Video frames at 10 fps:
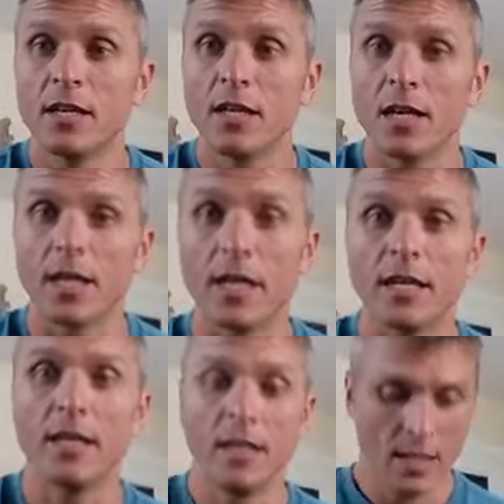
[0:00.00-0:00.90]
All
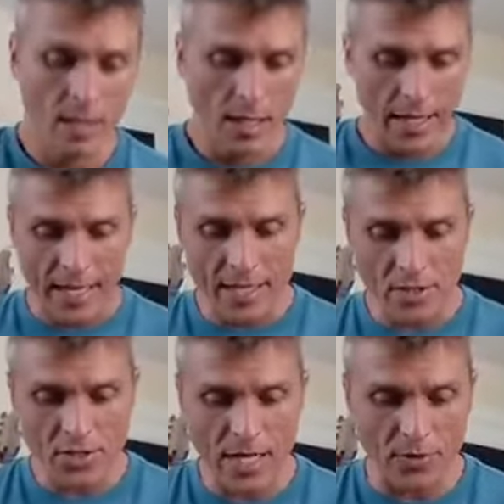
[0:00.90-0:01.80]
right,
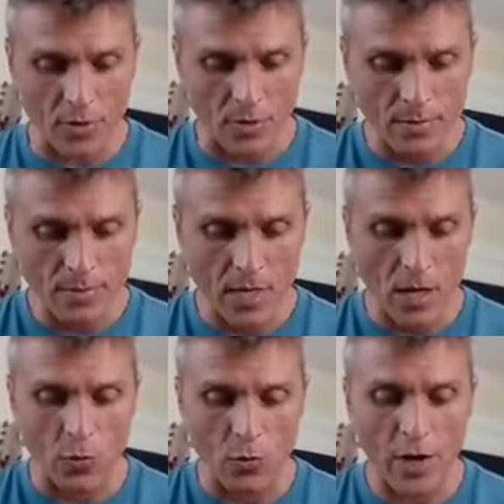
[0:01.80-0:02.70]
in general,
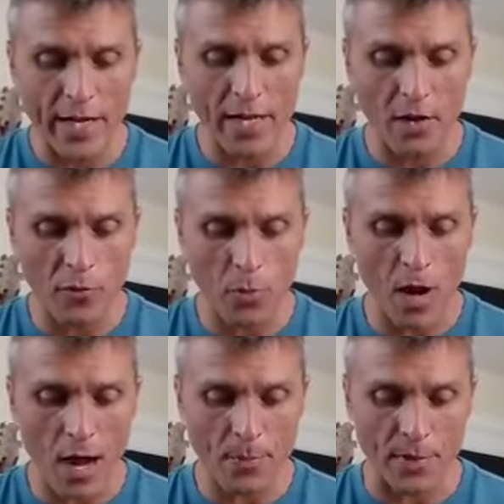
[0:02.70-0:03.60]
a right of
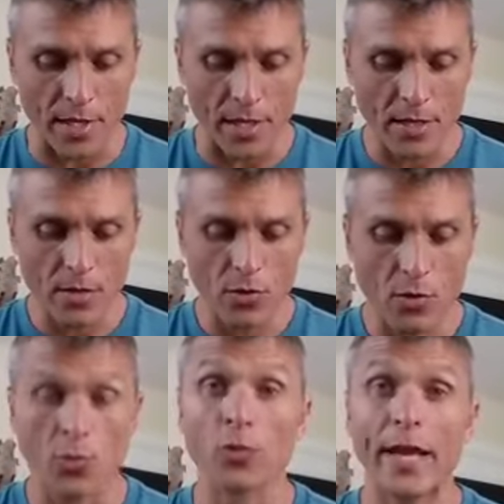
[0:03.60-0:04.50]
property,
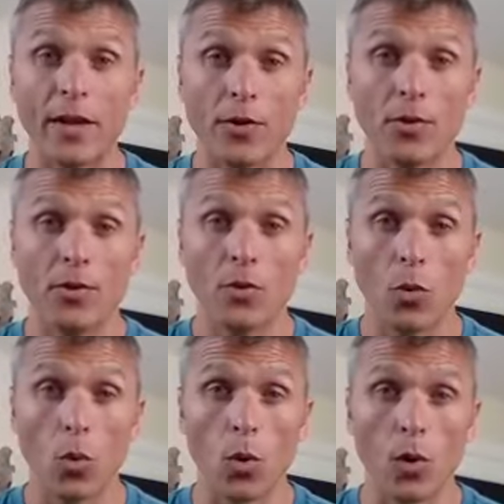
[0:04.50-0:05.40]
real
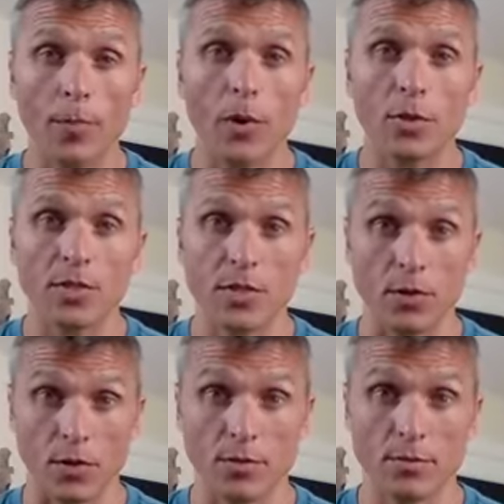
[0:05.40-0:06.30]
or
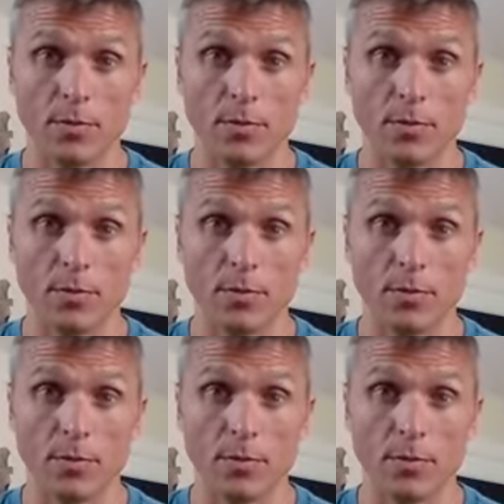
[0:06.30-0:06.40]
personal.